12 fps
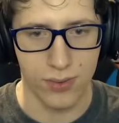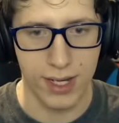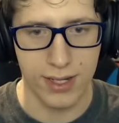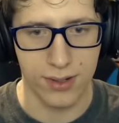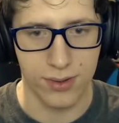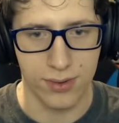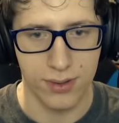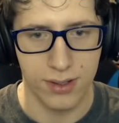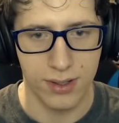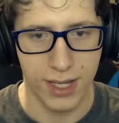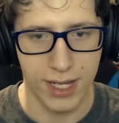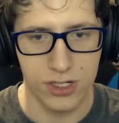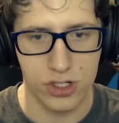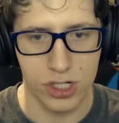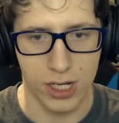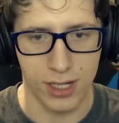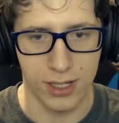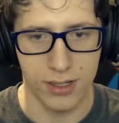wow.
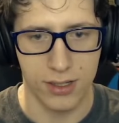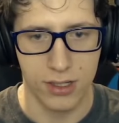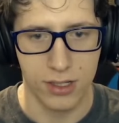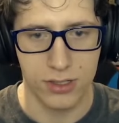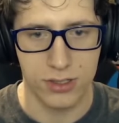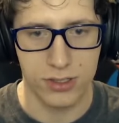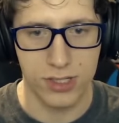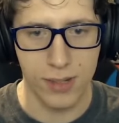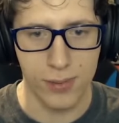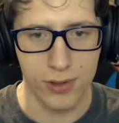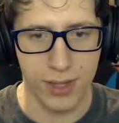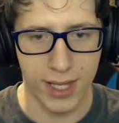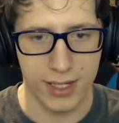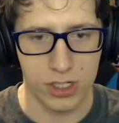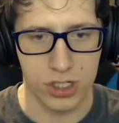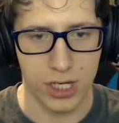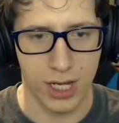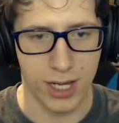Headshot. Double
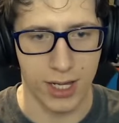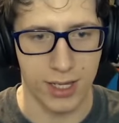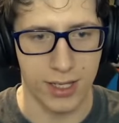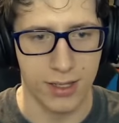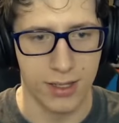headshot.